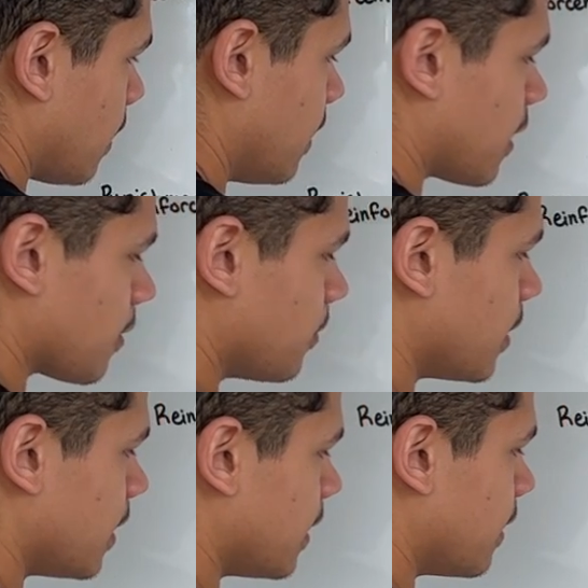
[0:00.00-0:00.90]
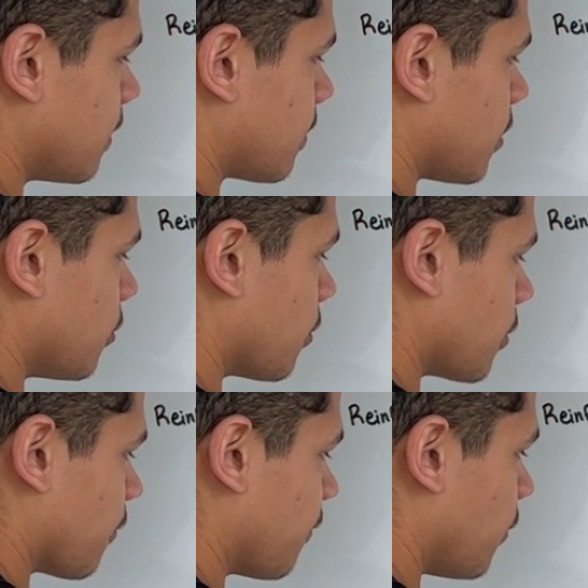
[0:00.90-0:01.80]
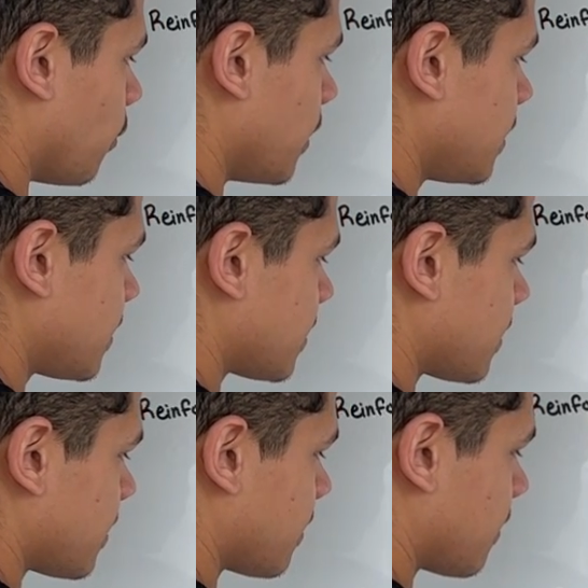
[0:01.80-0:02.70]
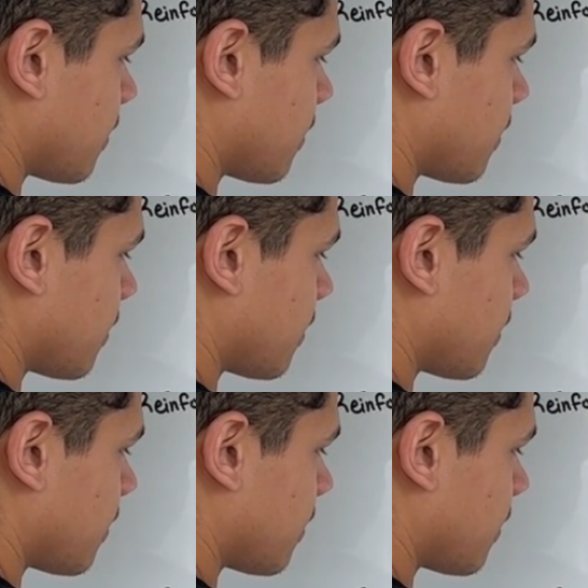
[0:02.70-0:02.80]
It could be, your voice.